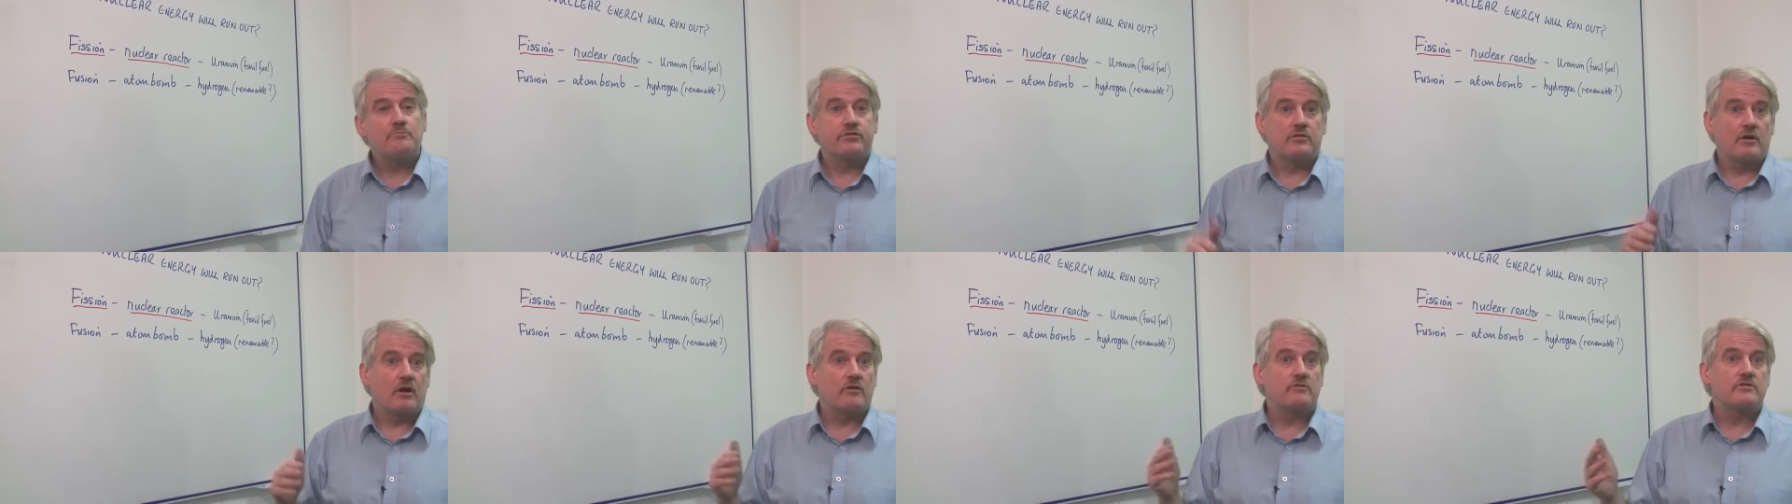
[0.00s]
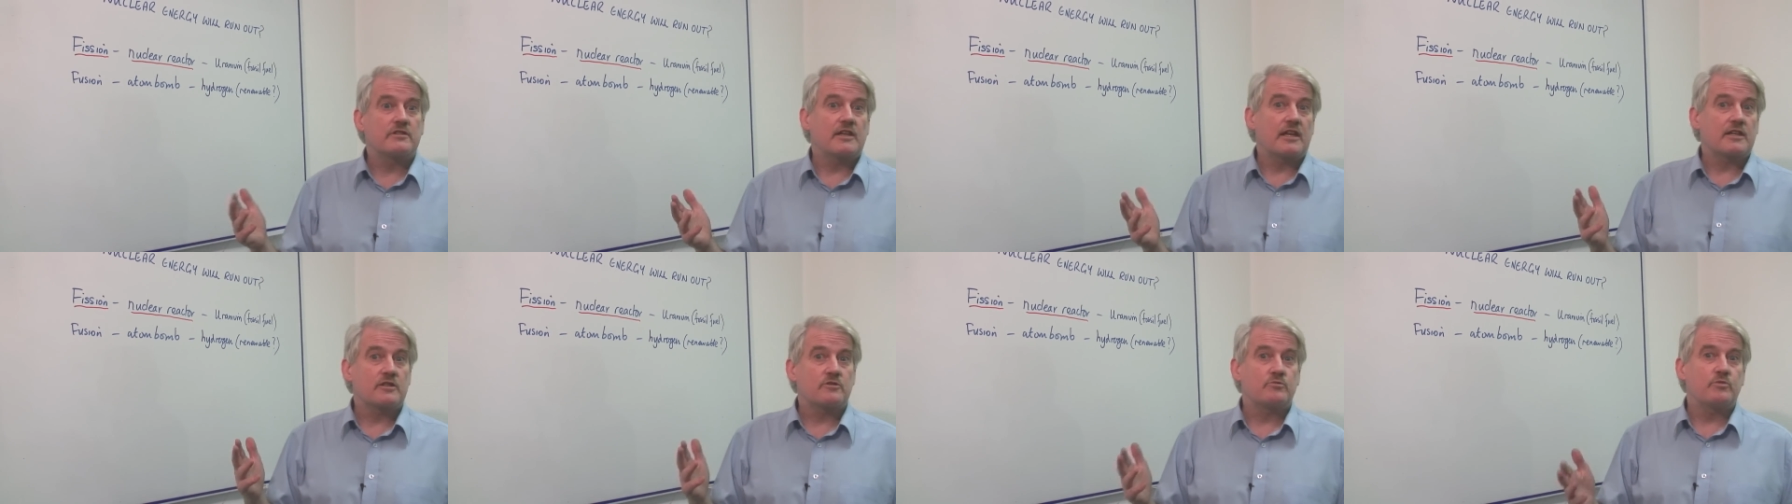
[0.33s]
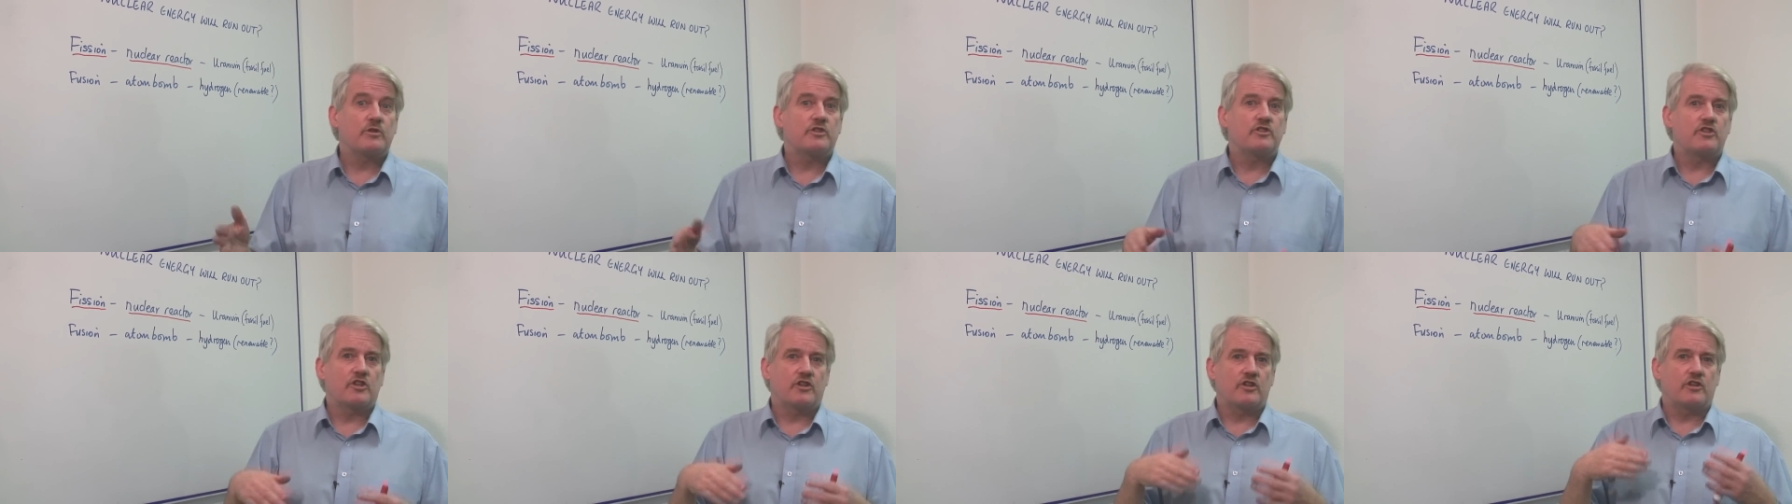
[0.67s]
process
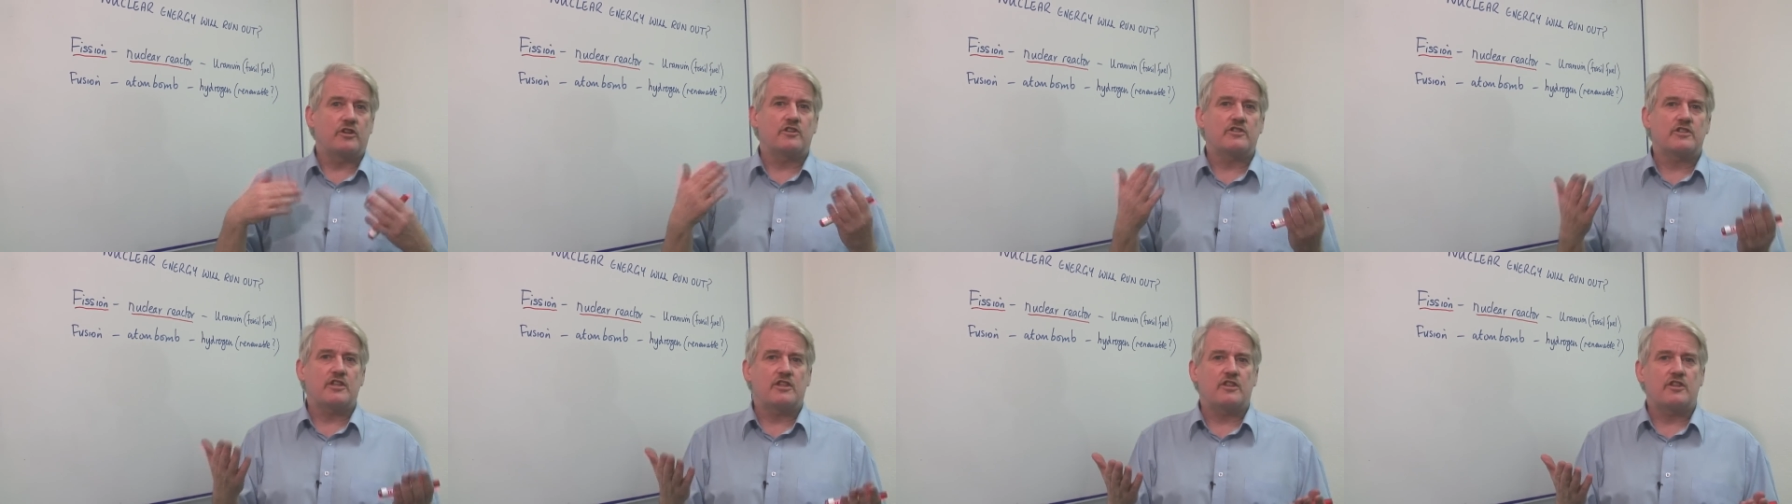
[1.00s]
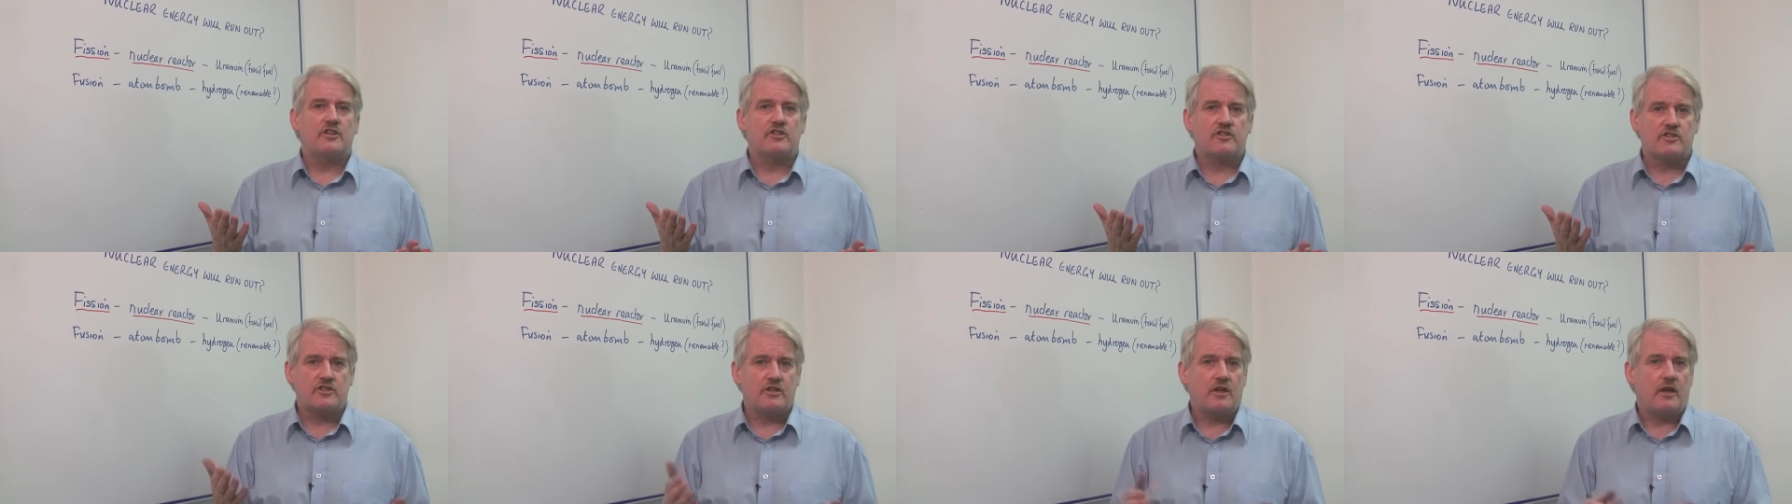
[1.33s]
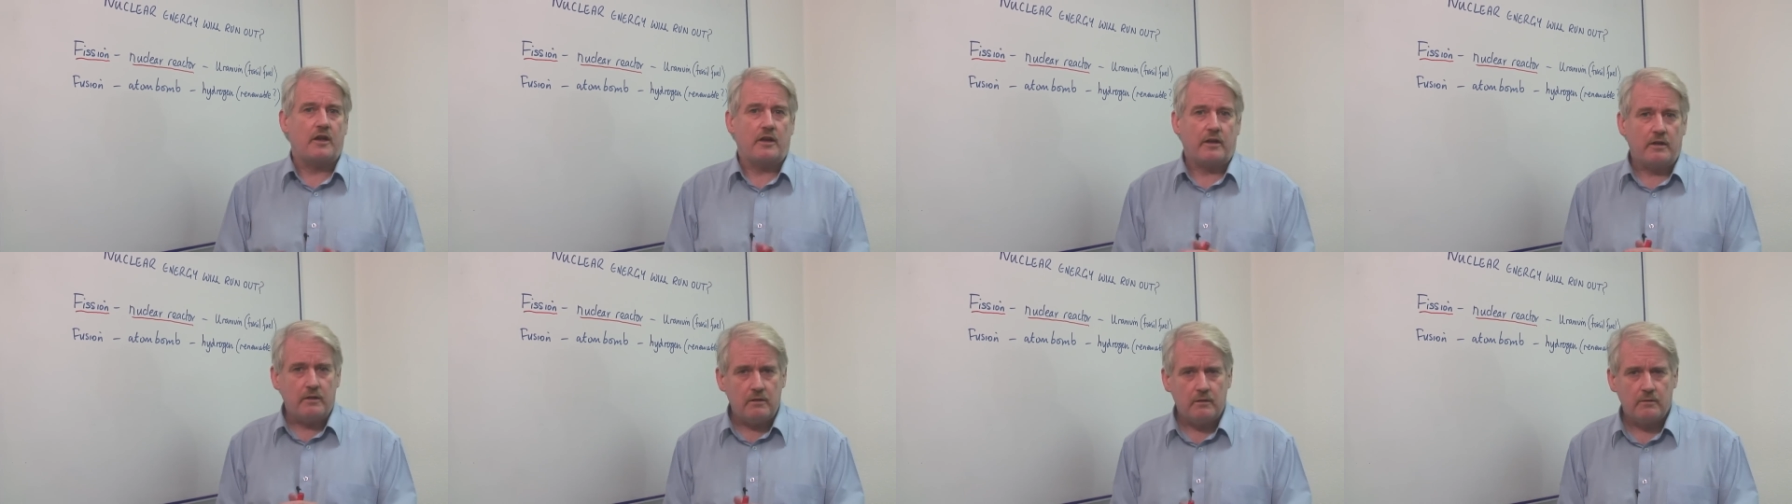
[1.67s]
which occurs in the
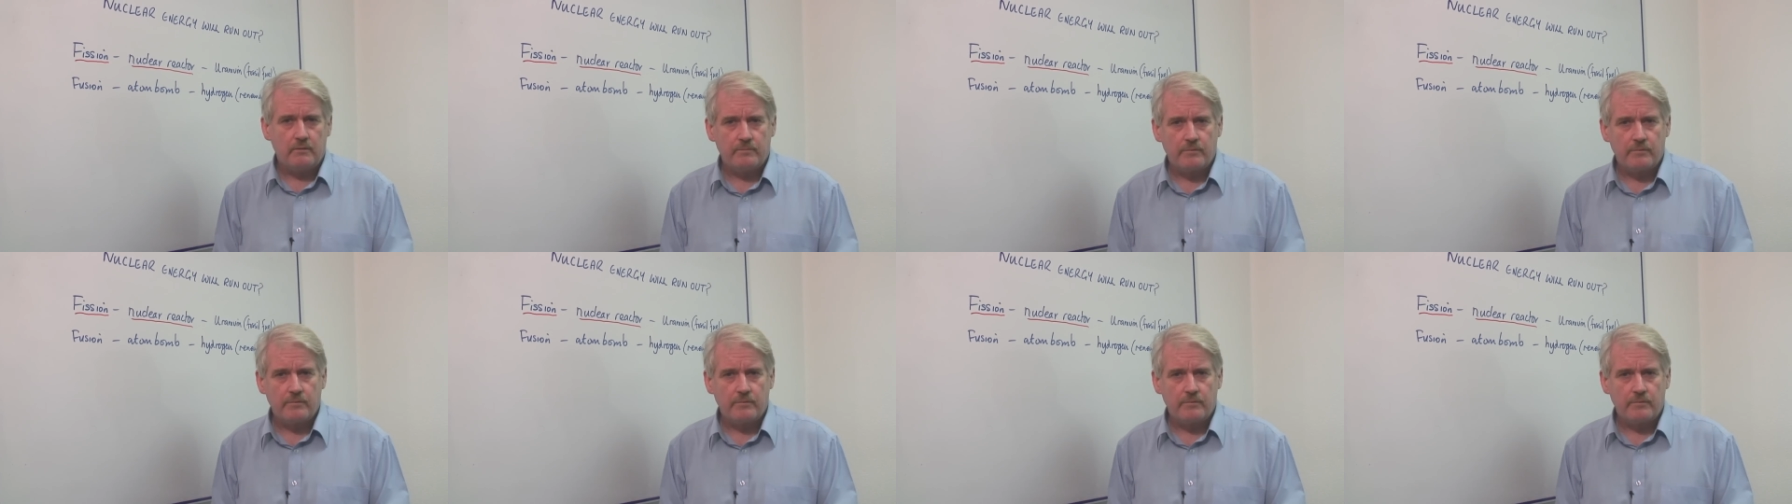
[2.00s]
sun,